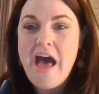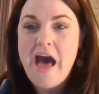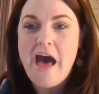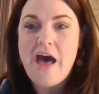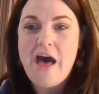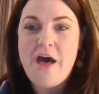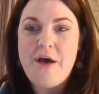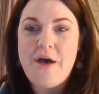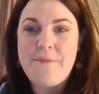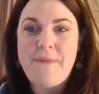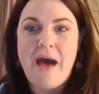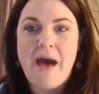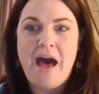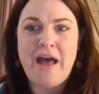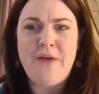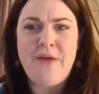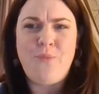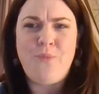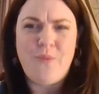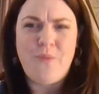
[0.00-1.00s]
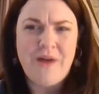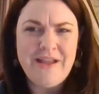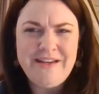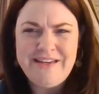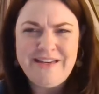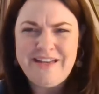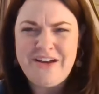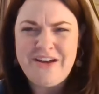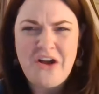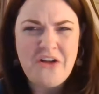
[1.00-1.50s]
I won
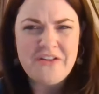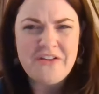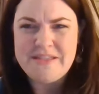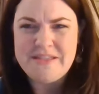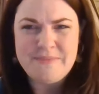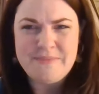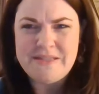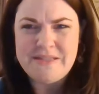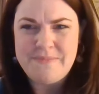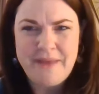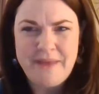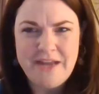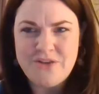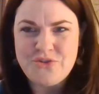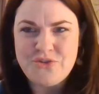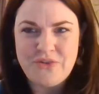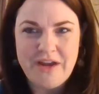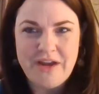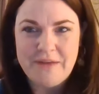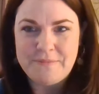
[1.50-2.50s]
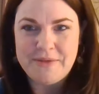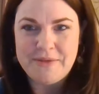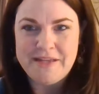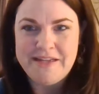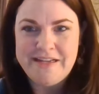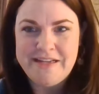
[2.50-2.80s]
an all-expense-paid trip.